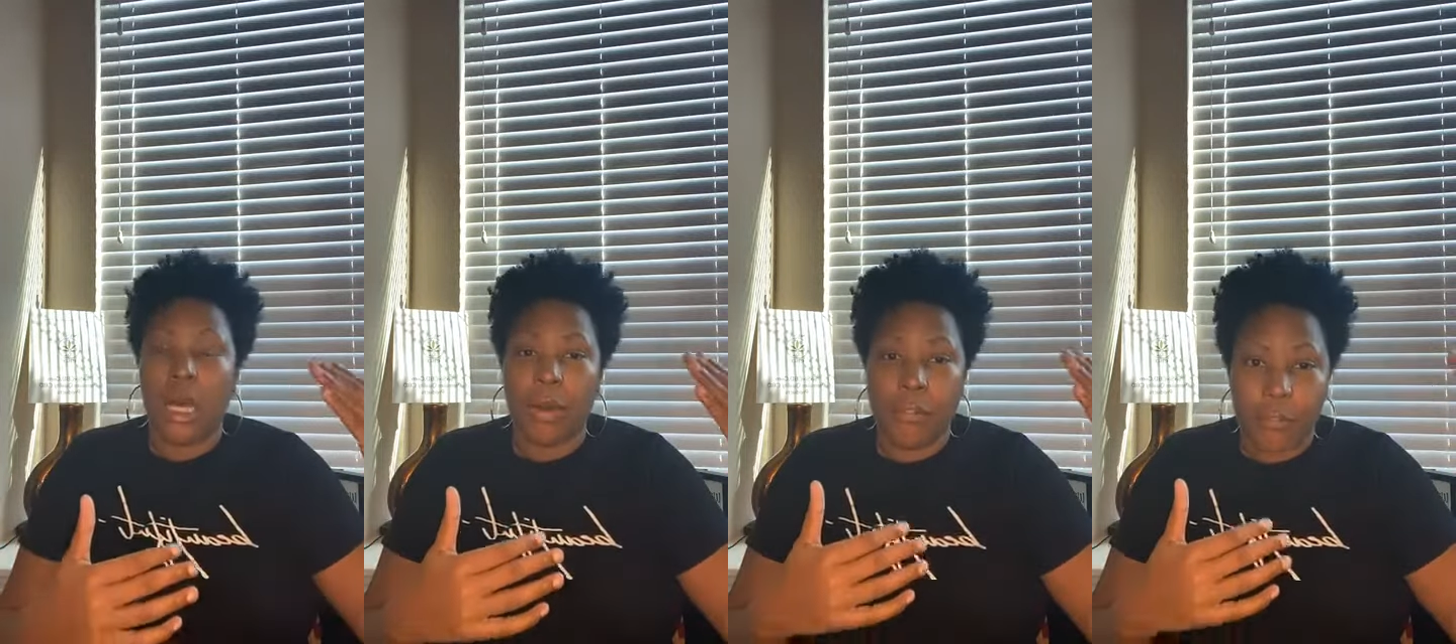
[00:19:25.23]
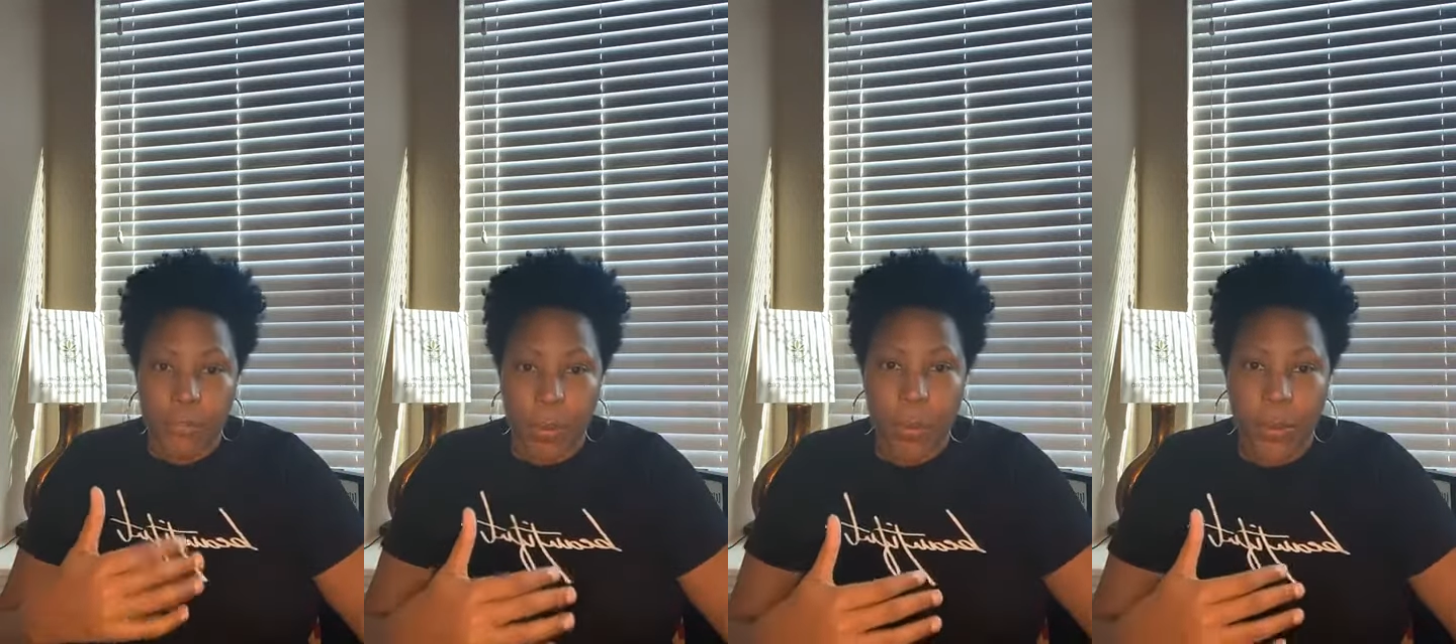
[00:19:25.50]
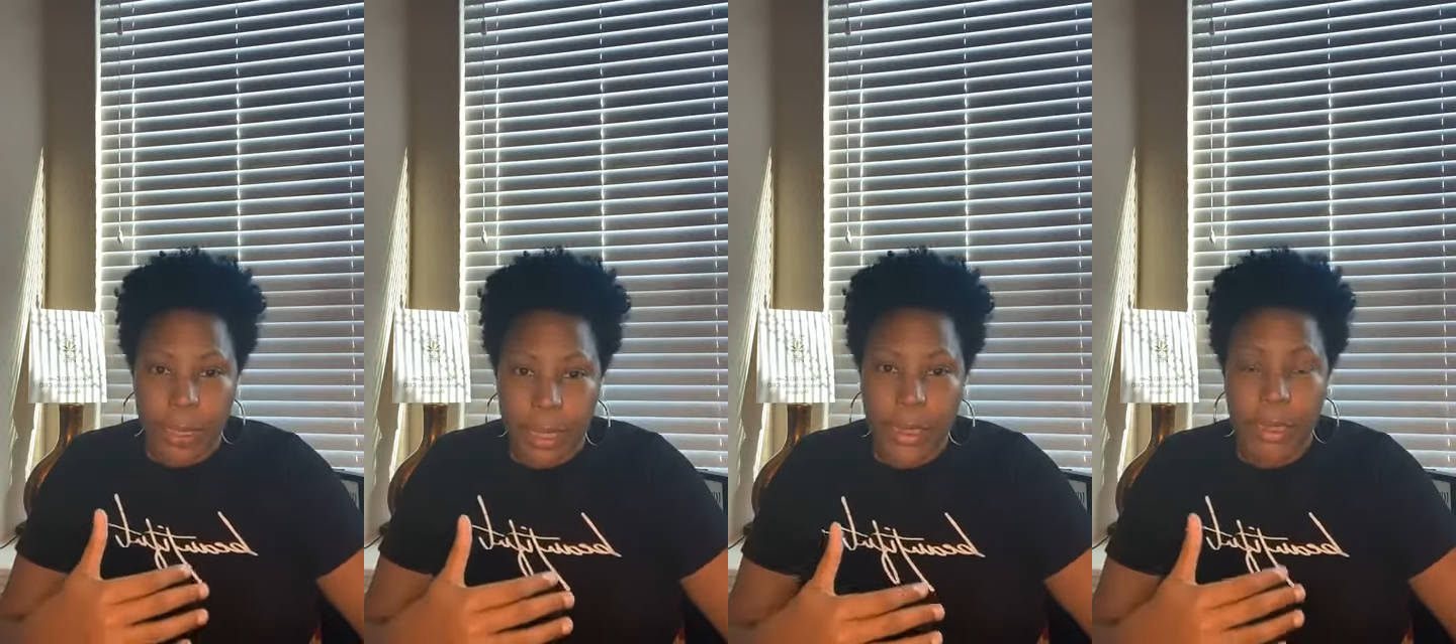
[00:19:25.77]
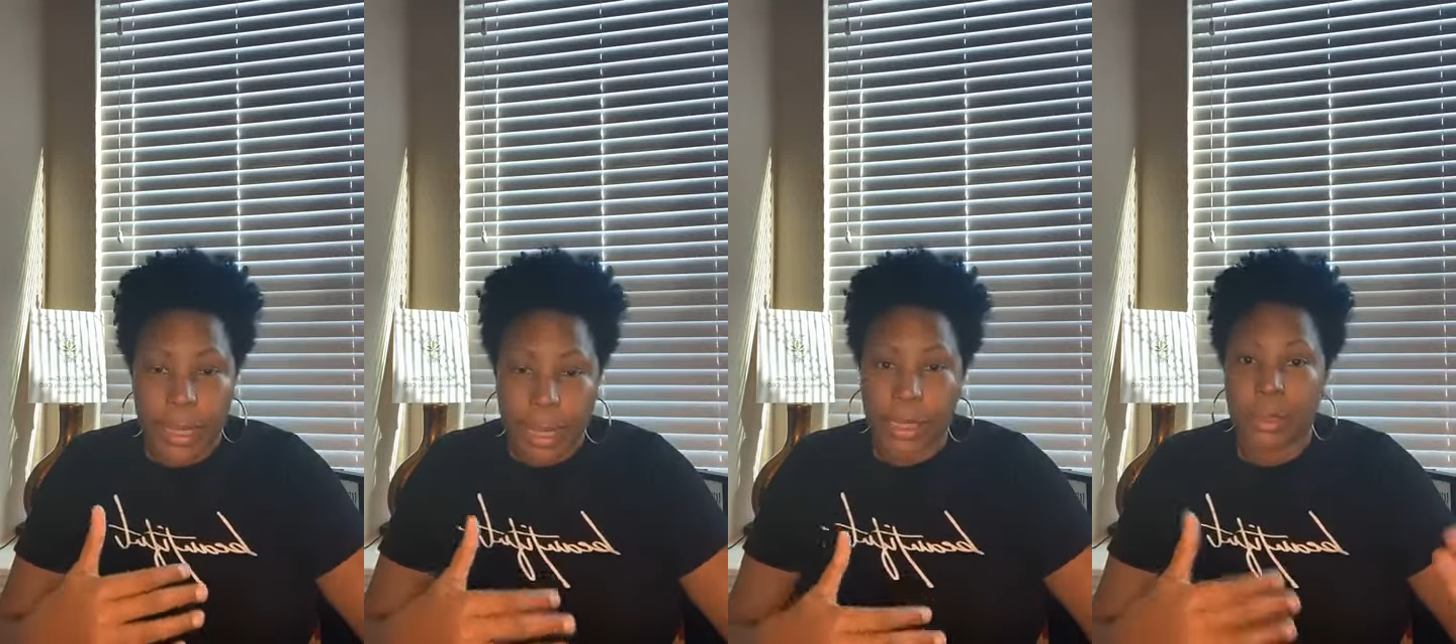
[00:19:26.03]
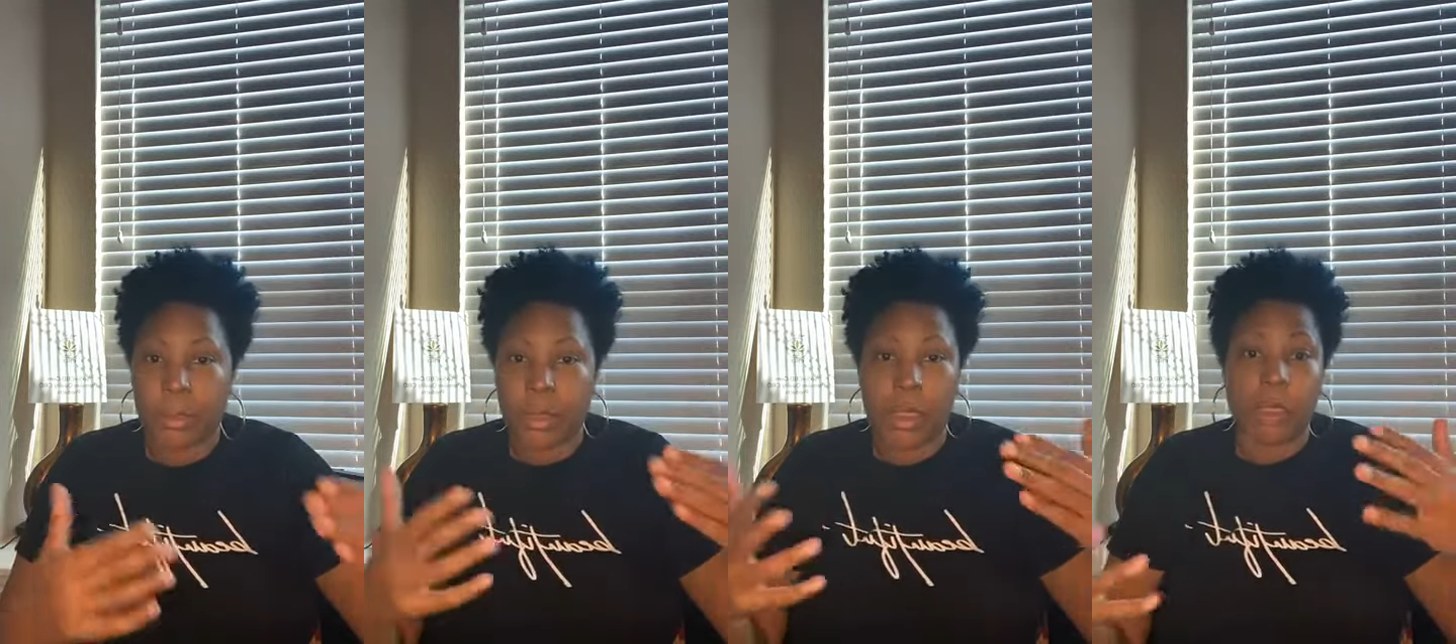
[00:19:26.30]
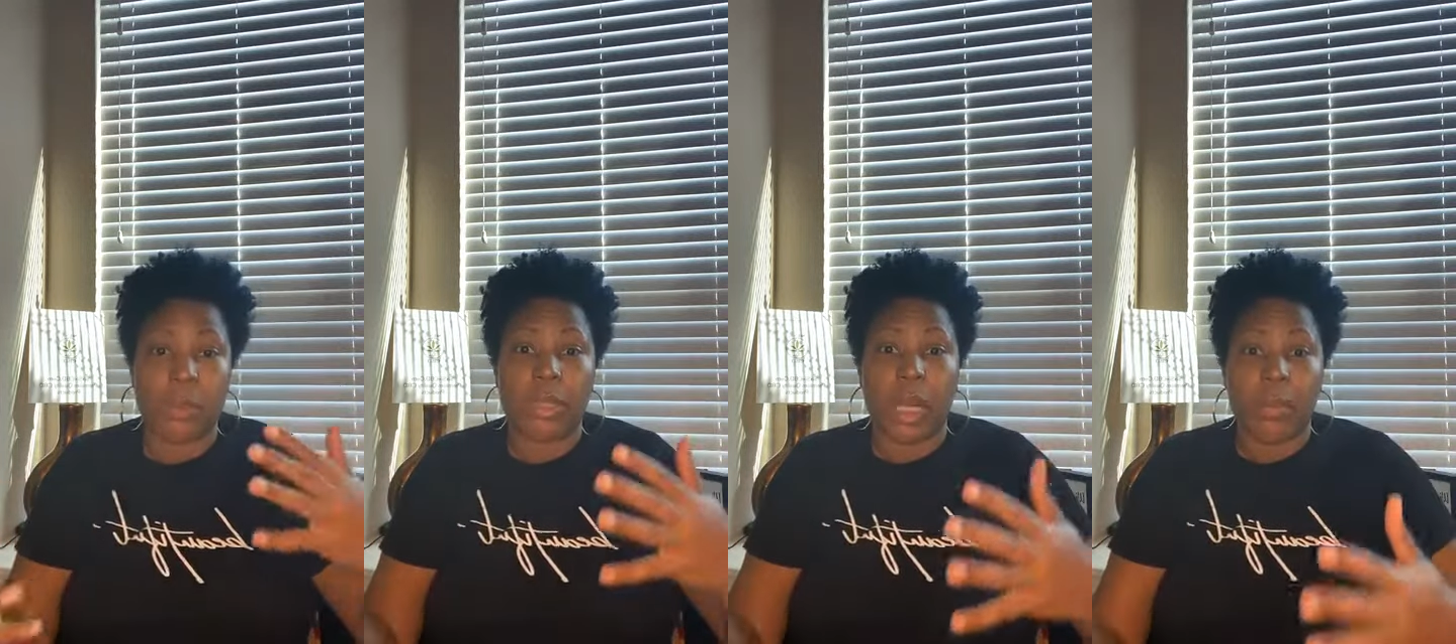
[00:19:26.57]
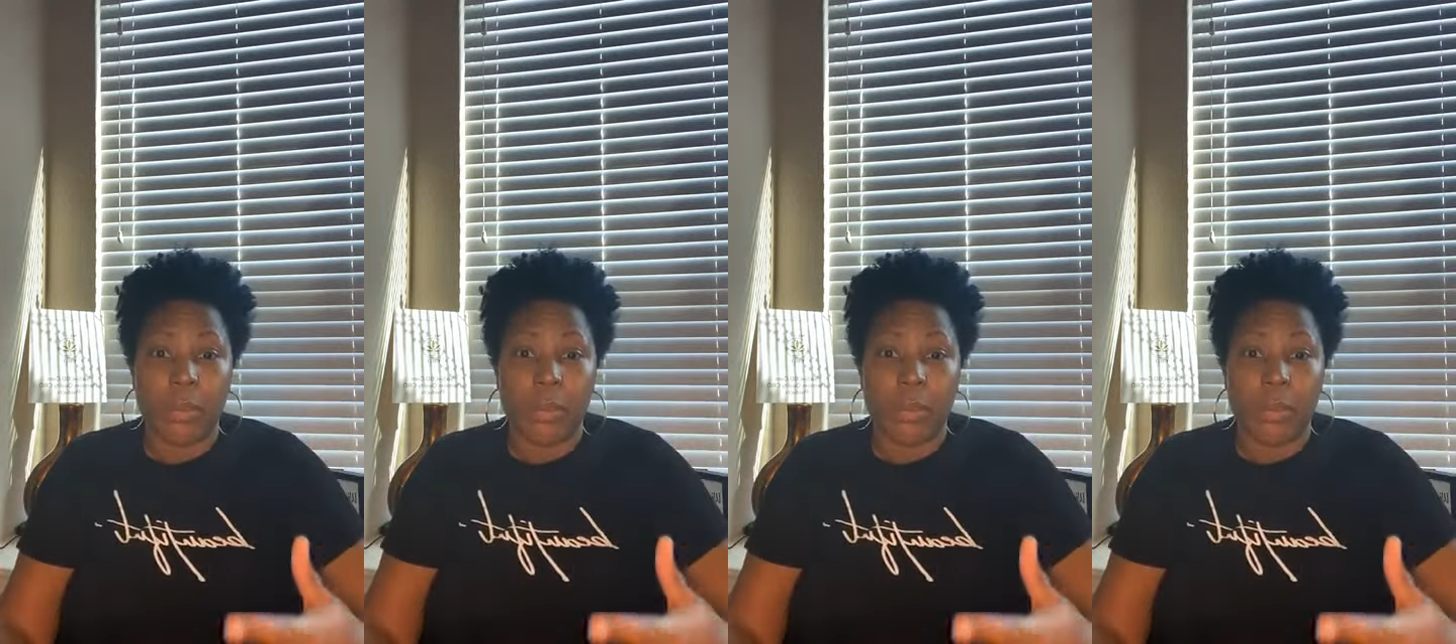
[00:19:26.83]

for it? Yes, because when I